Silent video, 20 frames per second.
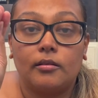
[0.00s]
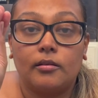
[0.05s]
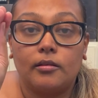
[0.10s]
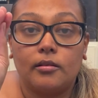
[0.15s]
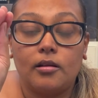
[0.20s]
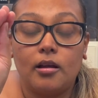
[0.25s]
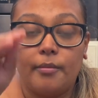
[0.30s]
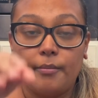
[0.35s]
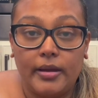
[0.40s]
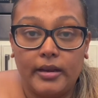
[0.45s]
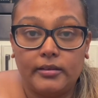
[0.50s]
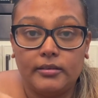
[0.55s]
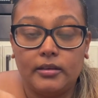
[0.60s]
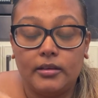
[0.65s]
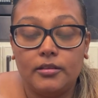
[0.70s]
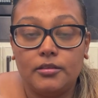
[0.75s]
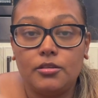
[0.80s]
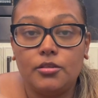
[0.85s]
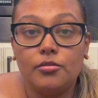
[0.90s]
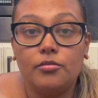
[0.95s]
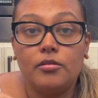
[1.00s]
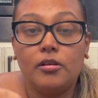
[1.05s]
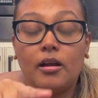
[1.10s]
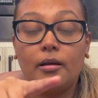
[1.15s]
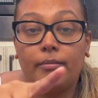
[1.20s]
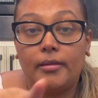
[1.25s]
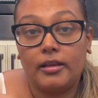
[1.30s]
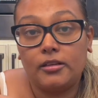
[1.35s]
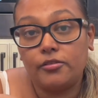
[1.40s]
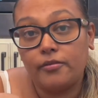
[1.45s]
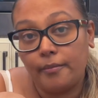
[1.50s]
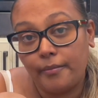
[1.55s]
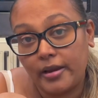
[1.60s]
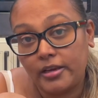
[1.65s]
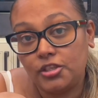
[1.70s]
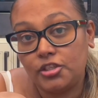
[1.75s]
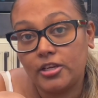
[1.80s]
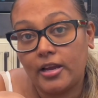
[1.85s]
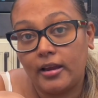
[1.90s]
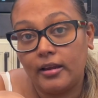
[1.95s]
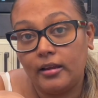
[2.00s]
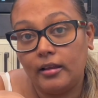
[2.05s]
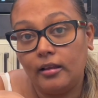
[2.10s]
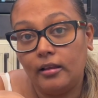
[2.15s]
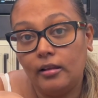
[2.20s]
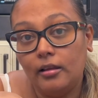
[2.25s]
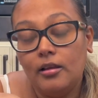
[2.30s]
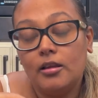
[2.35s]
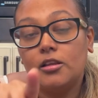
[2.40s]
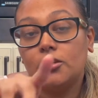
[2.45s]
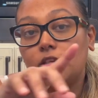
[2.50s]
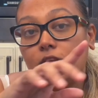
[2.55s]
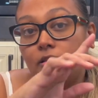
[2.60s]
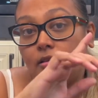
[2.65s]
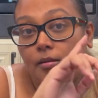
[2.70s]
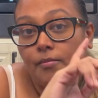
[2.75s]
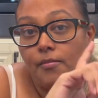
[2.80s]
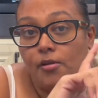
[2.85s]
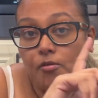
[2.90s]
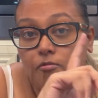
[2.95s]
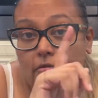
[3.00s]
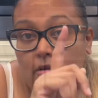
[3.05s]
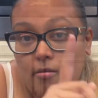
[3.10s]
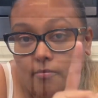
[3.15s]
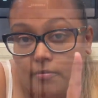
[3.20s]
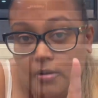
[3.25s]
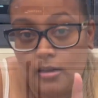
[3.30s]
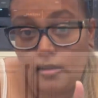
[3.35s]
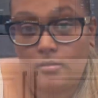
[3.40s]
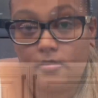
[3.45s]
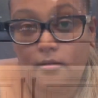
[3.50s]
commenters who comment on my channel. Just give me 1 minute,